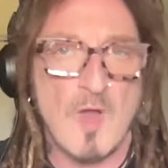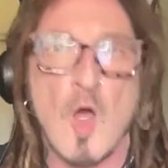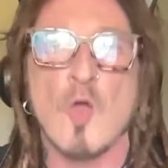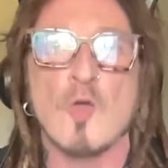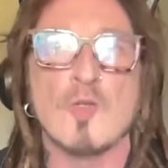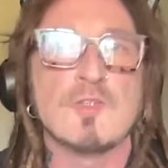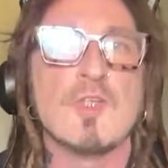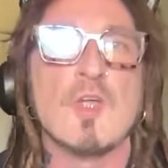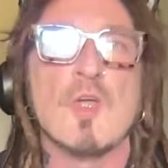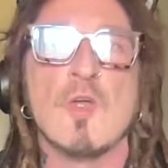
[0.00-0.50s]

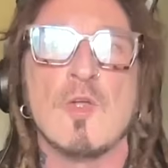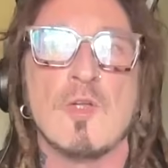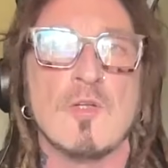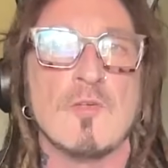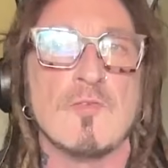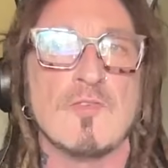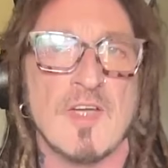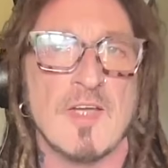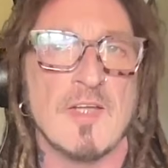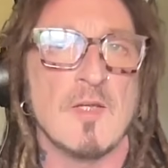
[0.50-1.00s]

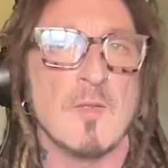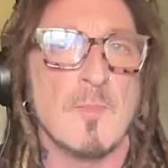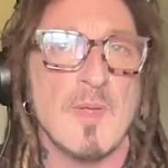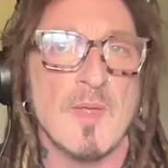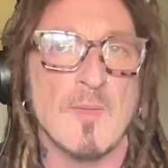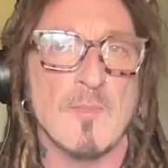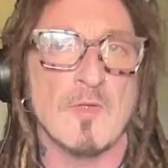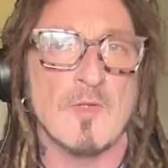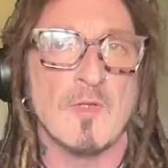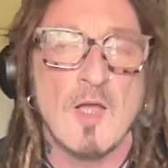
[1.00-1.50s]
alternative kind of
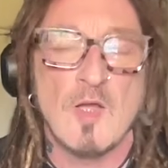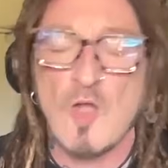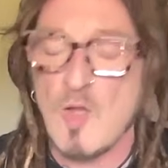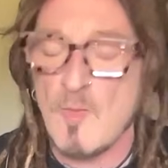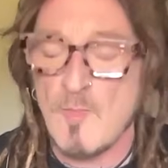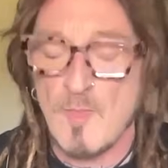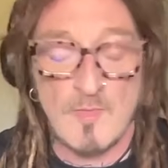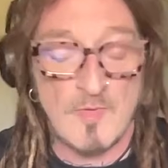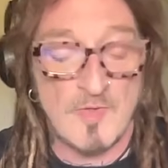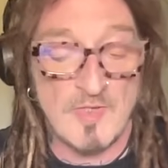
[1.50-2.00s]
people.
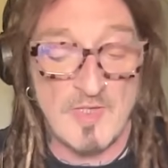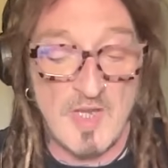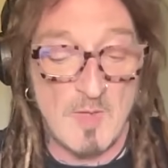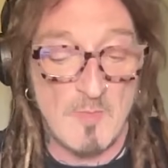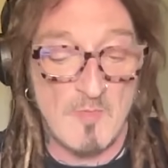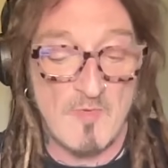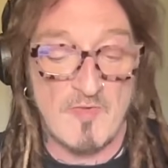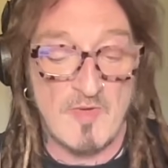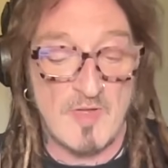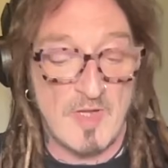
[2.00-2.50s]
Can't remember the
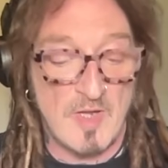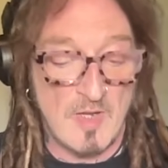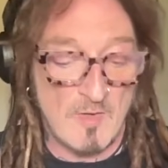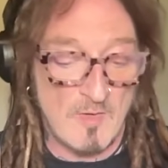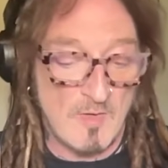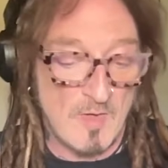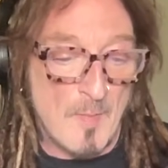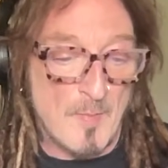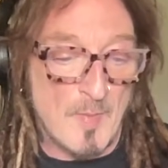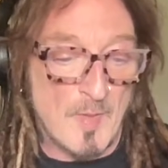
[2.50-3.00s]
name of it
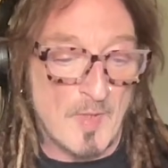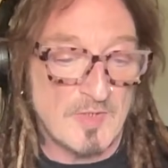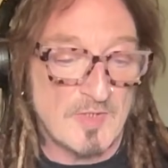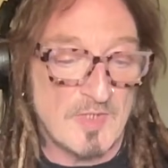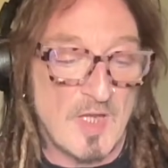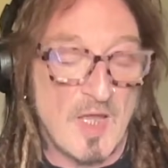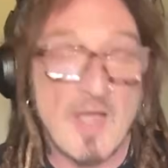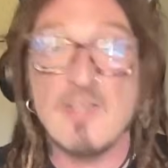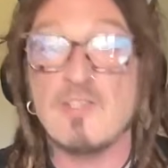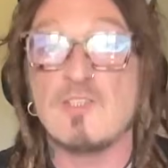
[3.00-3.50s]
now, but
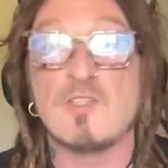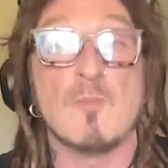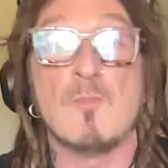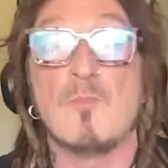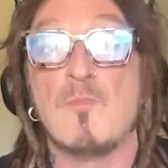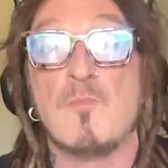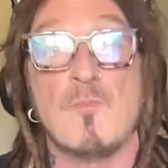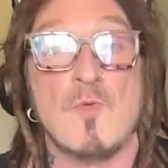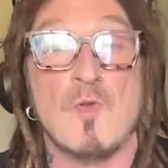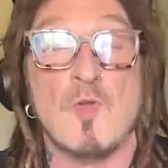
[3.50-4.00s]
I used to
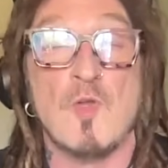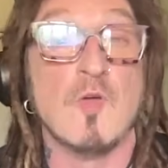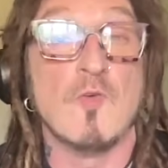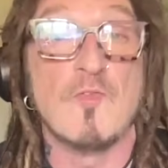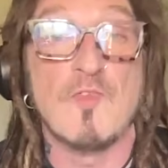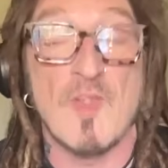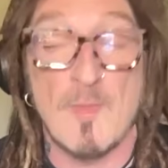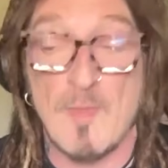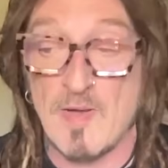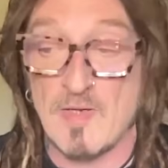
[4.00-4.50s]

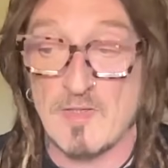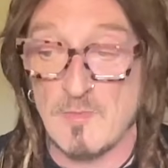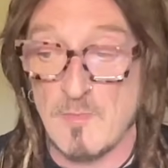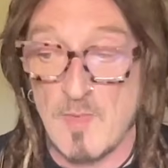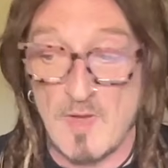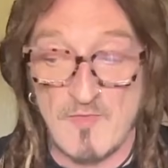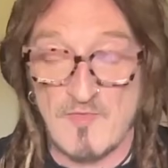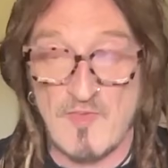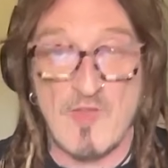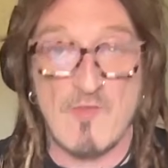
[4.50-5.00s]
love that magazine,
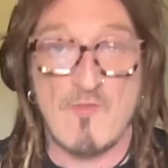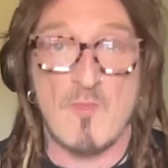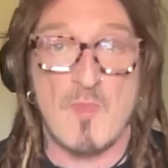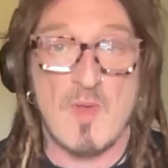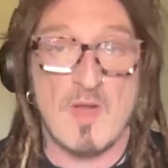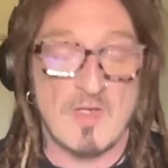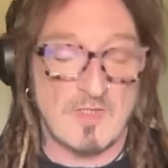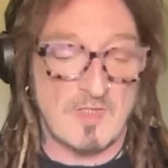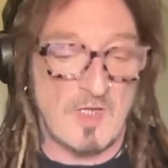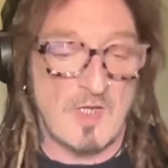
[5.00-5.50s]
my favourite
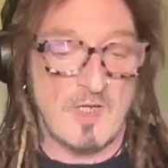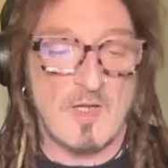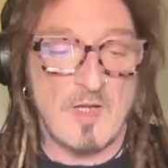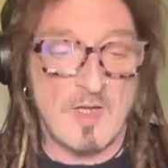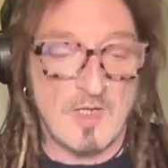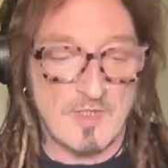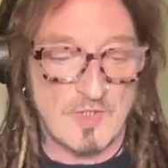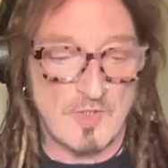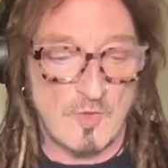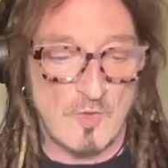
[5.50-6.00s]
magazine. And
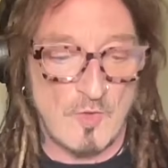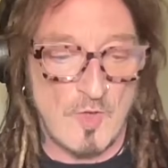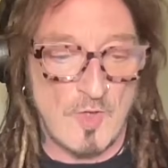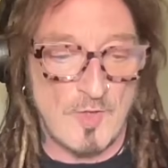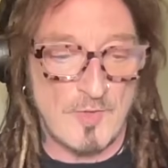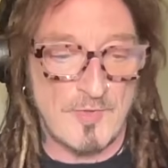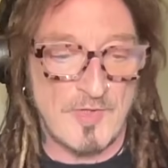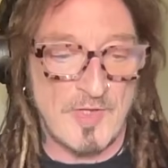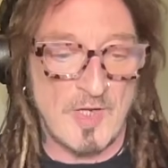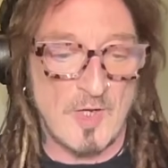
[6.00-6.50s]
I saw a
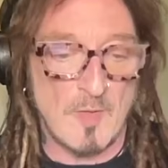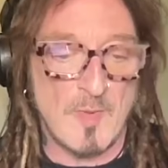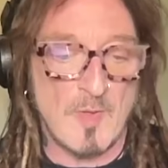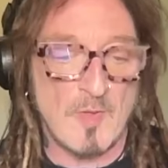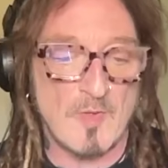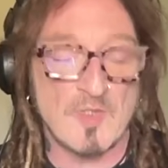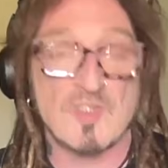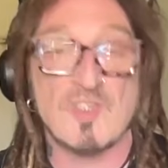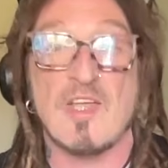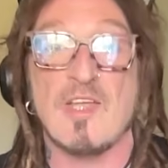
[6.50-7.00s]
thing
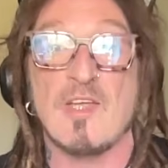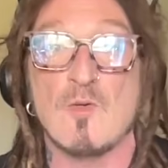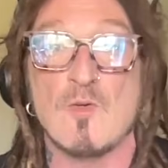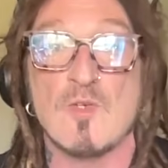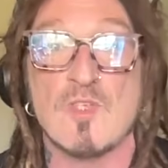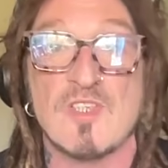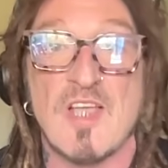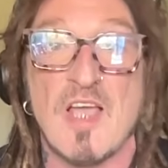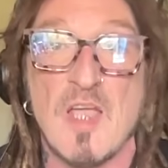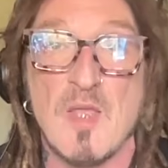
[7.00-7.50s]
about the Psycho
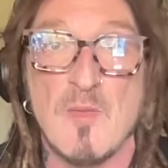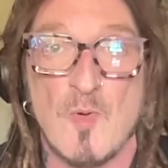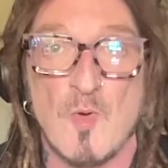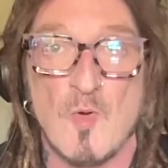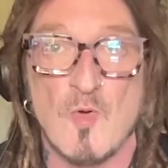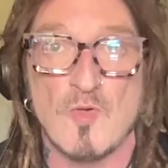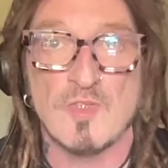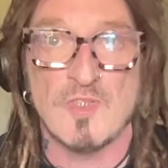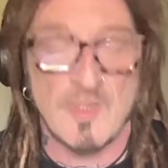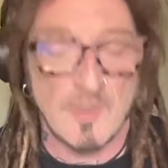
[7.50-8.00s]

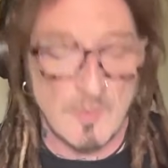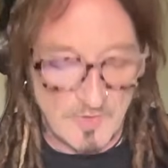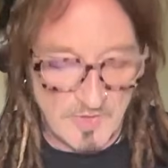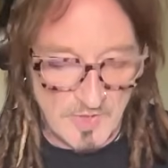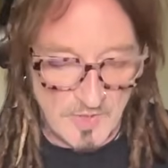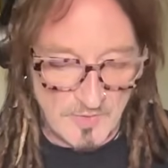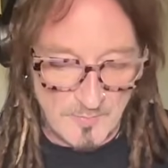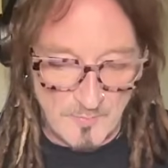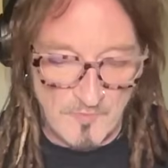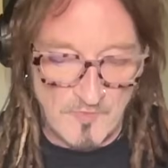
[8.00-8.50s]
Cyborgs, and there was
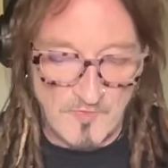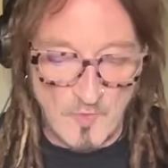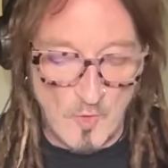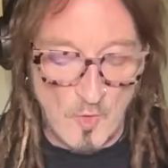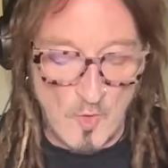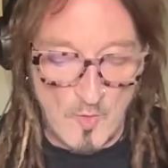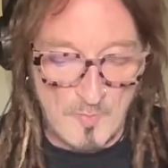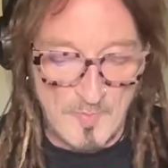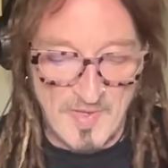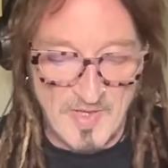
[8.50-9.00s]
this
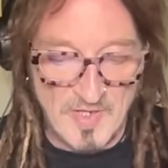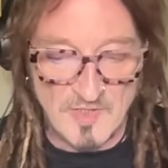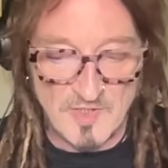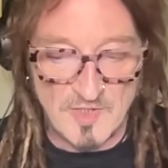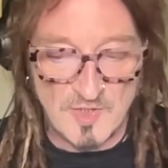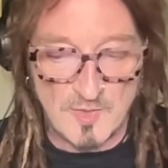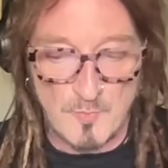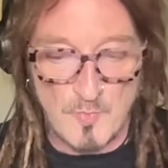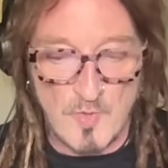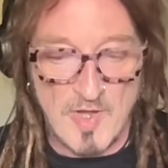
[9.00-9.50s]
4-page
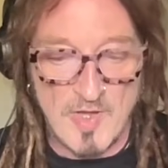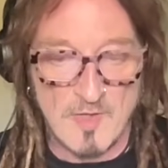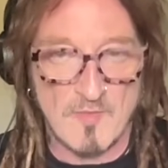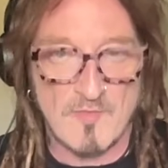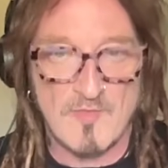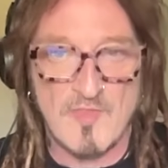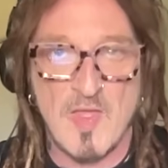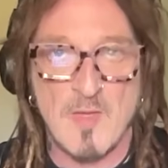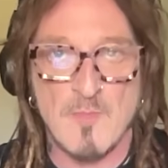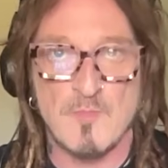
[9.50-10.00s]
spread
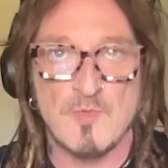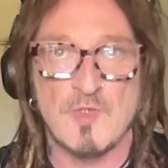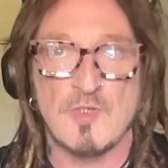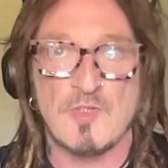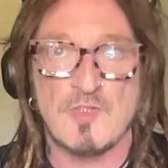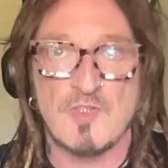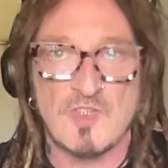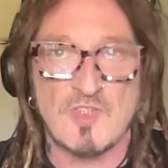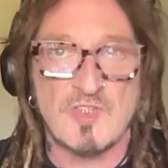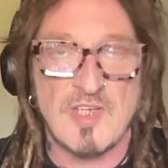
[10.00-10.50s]
of them
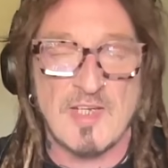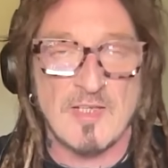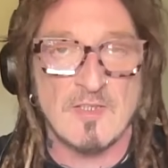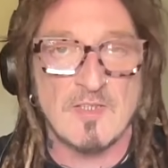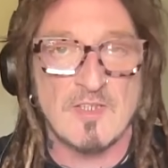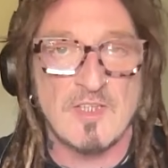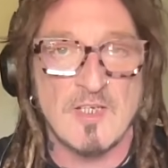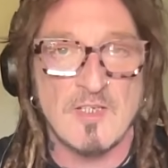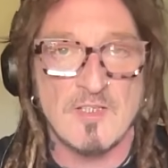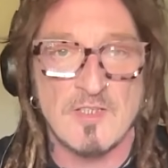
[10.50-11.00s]
just sticking
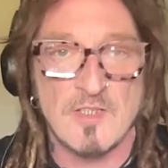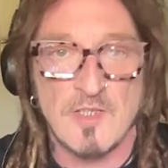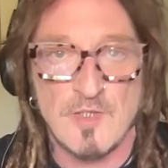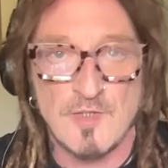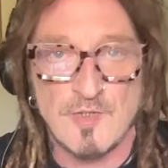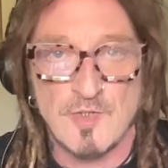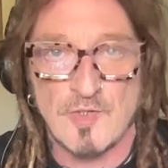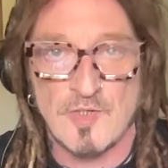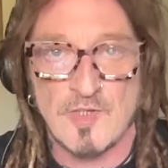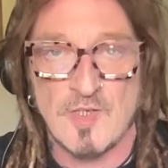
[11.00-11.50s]
things in
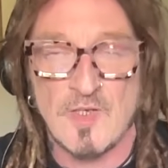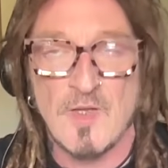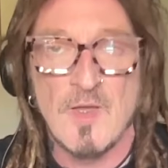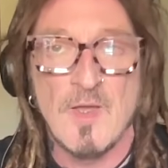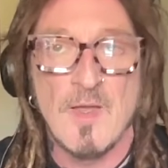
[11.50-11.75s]
each other,